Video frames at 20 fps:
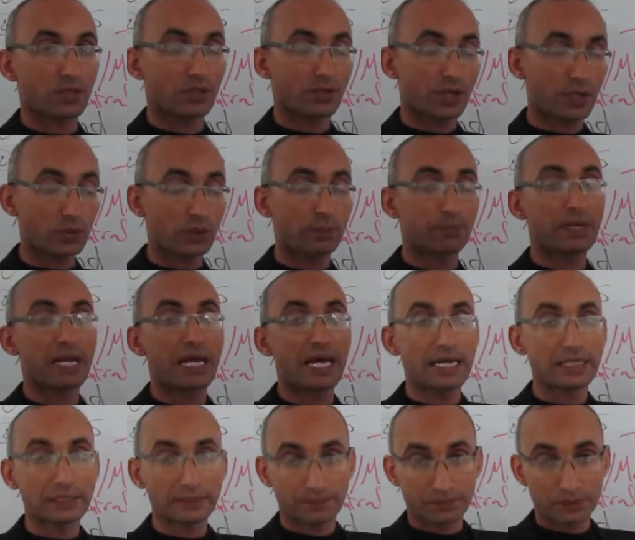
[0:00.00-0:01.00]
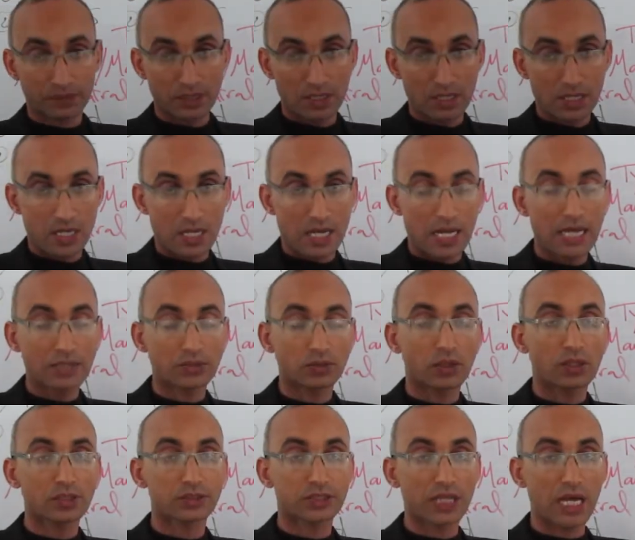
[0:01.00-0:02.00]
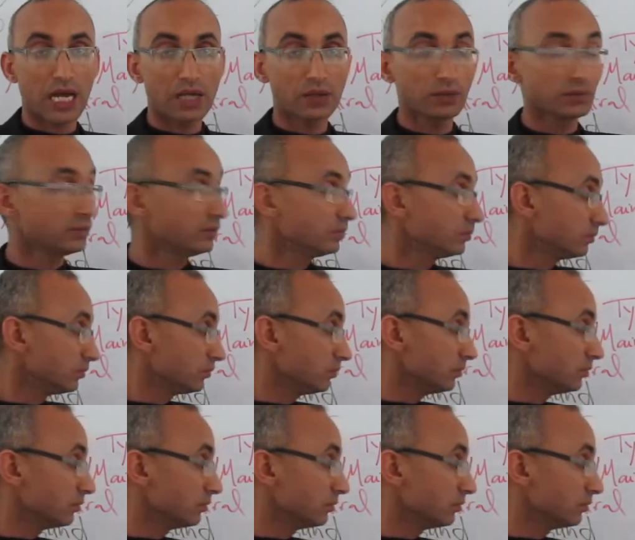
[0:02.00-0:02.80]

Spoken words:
role play, and also